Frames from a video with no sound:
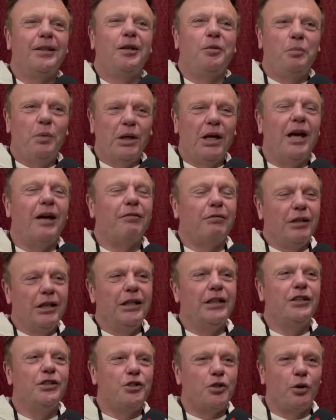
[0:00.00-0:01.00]
But yeah,
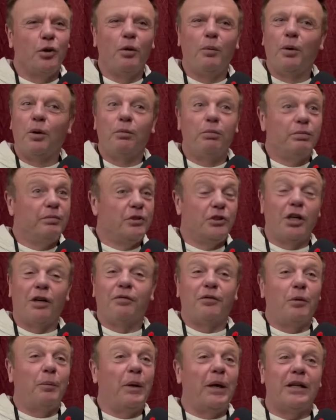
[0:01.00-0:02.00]
really enjoyable.
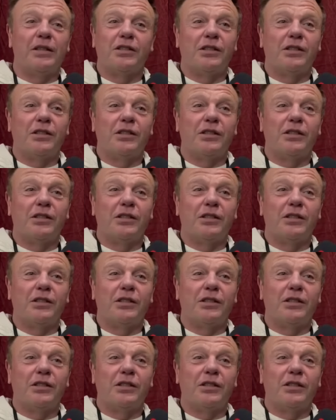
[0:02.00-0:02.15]
Chuffed a bit.